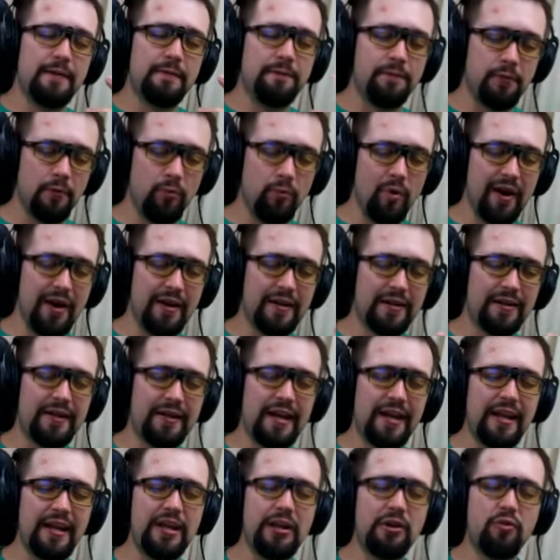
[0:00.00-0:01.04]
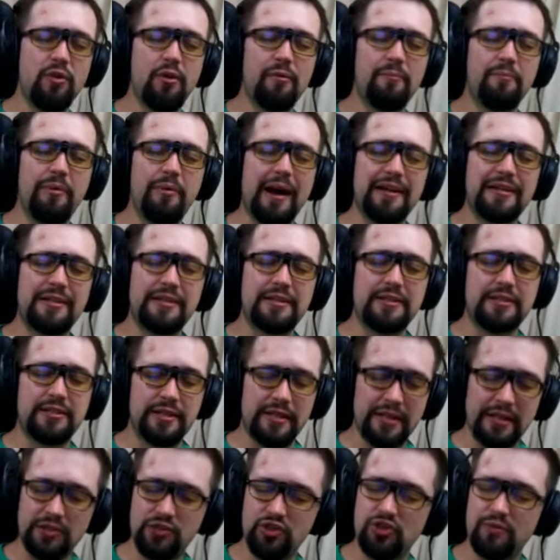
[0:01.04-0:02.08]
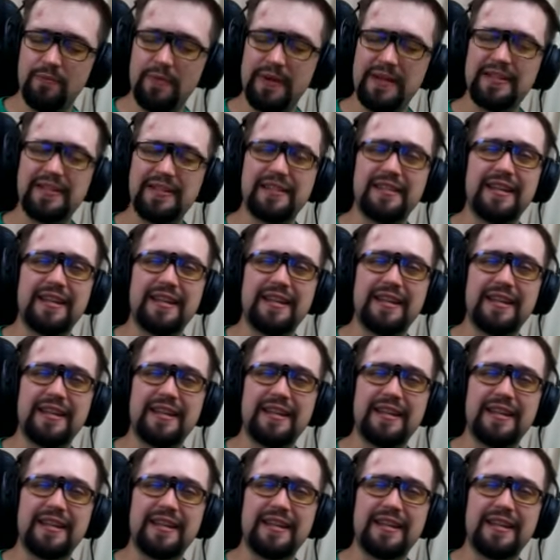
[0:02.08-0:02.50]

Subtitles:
For one, getting your own practice instrument